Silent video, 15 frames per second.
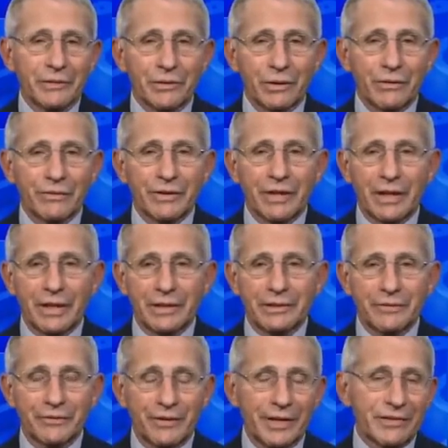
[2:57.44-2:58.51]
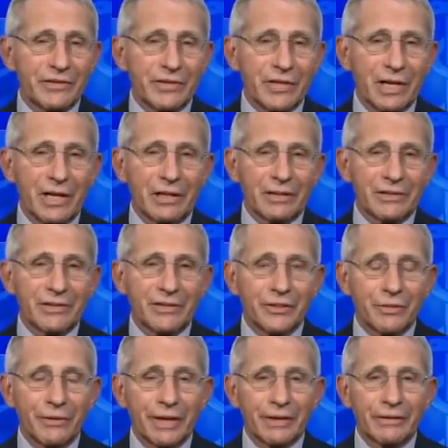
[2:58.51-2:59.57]
nor Dr. Francis Collins, the
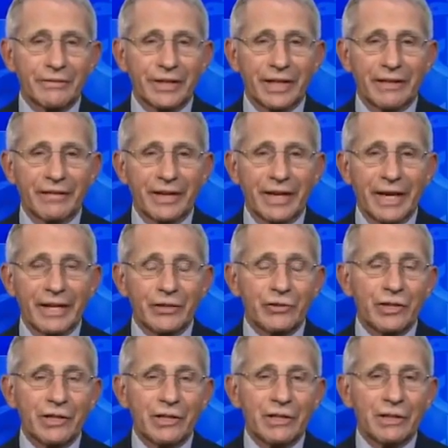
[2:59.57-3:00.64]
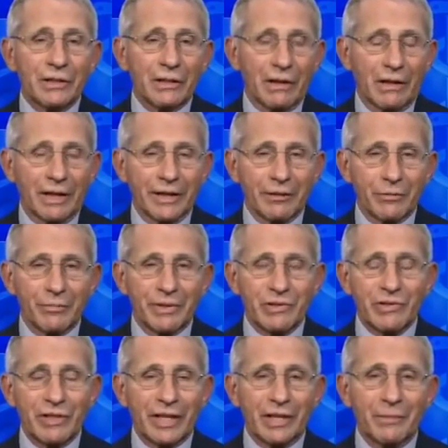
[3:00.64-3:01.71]
director of the NIH, lied or
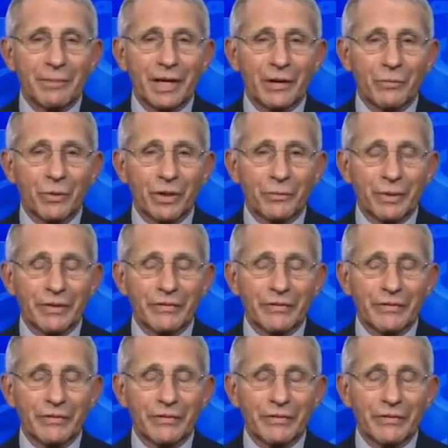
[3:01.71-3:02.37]
misled about what